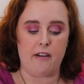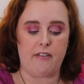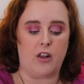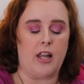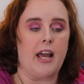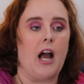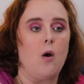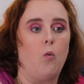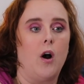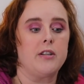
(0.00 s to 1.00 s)
I felt like
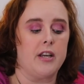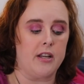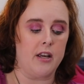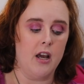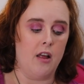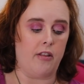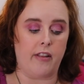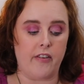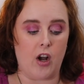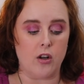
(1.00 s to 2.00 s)
I wanted the
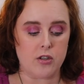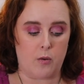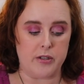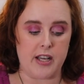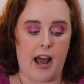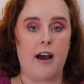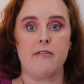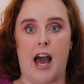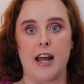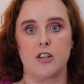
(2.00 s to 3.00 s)
Living Altar, was to
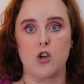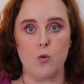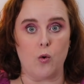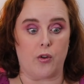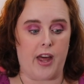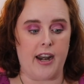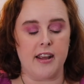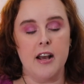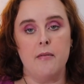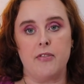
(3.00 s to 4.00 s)
have that tool, that
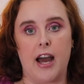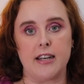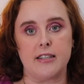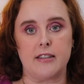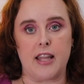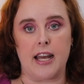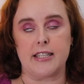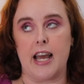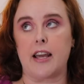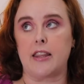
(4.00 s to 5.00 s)
that
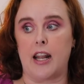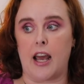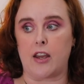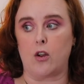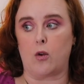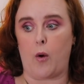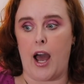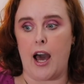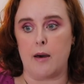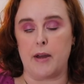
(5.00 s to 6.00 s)
that deck that I could
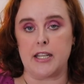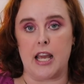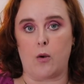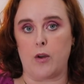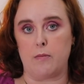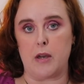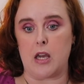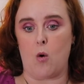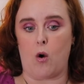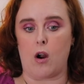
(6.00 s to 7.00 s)
grab and take with
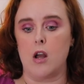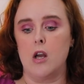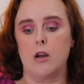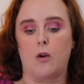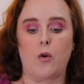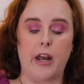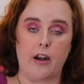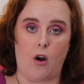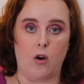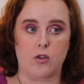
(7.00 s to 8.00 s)
me, or create
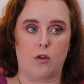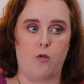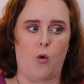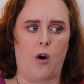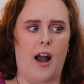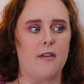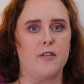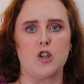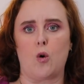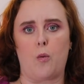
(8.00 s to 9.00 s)
an altar for, have
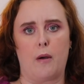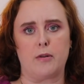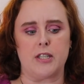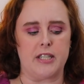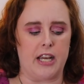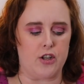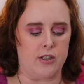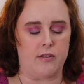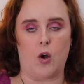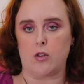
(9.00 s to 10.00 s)
visual
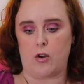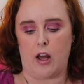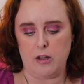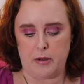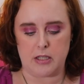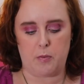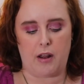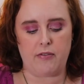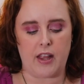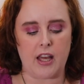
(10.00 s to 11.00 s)
representations of altar elements. But
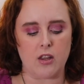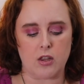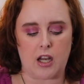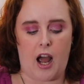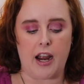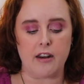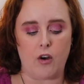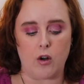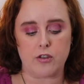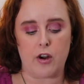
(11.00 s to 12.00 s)
I feel like the kind of
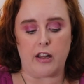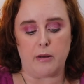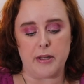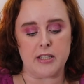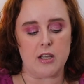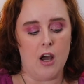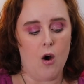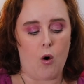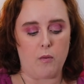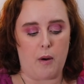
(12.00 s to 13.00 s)
altar elements
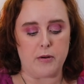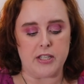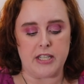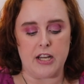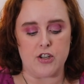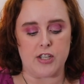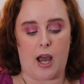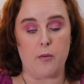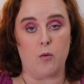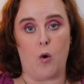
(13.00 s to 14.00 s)
or representations
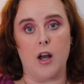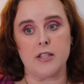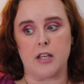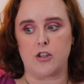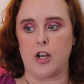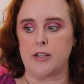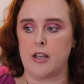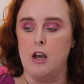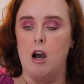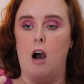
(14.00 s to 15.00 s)
I would want, such
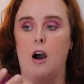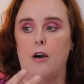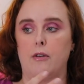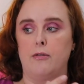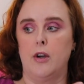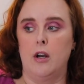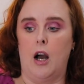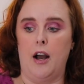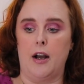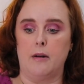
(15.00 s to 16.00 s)
as of
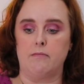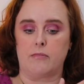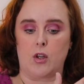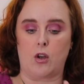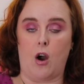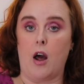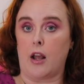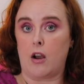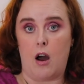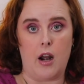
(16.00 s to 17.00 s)
um, God
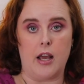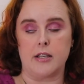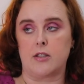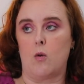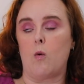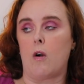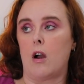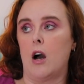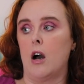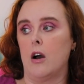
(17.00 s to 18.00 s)
and Goddess,
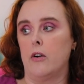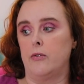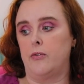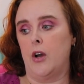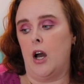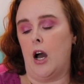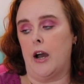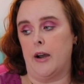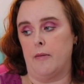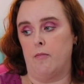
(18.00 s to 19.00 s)
or of
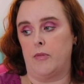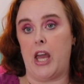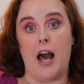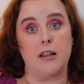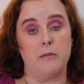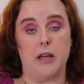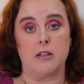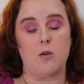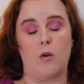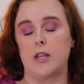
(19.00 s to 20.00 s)
um, the
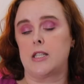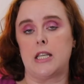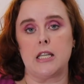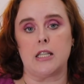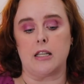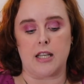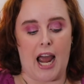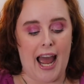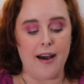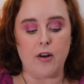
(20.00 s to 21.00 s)
elements, or the seasons,
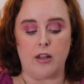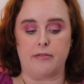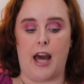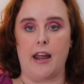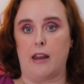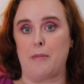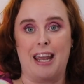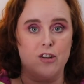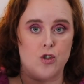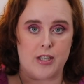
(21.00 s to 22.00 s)
I have all of that in my
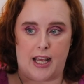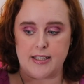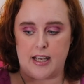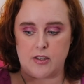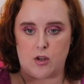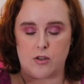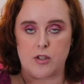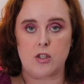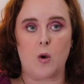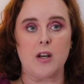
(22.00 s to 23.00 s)
Angels and
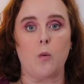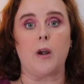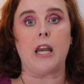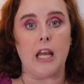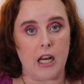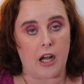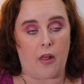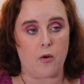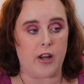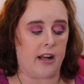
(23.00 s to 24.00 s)
Ancestors. So I don't need
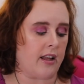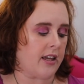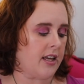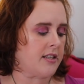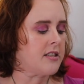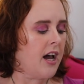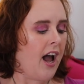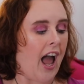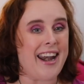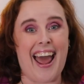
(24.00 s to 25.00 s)
another deck like this.
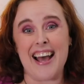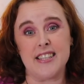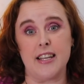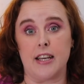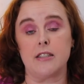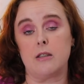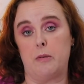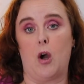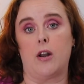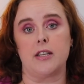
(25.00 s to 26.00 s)
And as it is, to
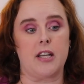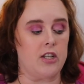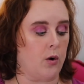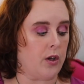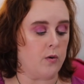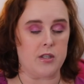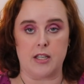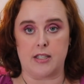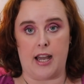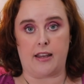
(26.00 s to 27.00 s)
be honest, I don't use
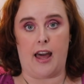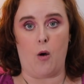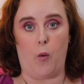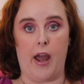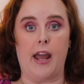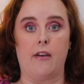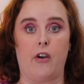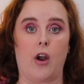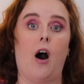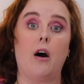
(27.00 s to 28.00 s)
this deck that way
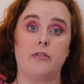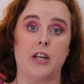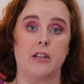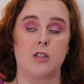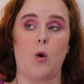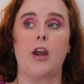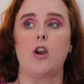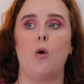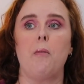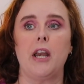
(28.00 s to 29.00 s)
very often. So I
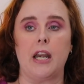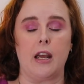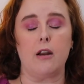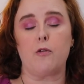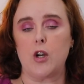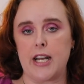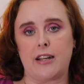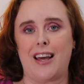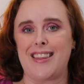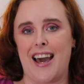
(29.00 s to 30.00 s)
know my need for a
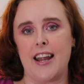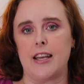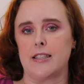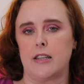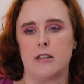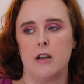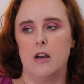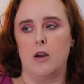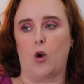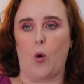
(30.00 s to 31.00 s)
deck like that isn't
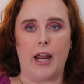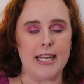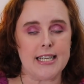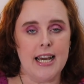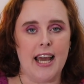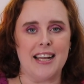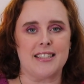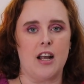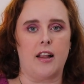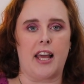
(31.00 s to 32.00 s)
great.
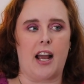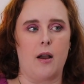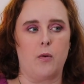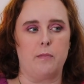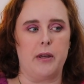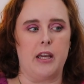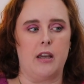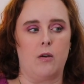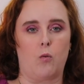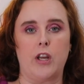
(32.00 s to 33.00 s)
It's not like I would
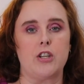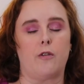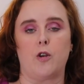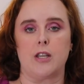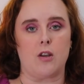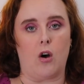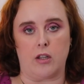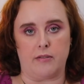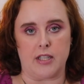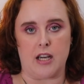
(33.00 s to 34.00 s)
be reaching for this
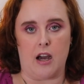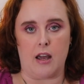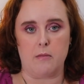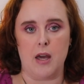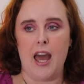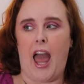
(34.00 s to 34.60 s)
all of the time.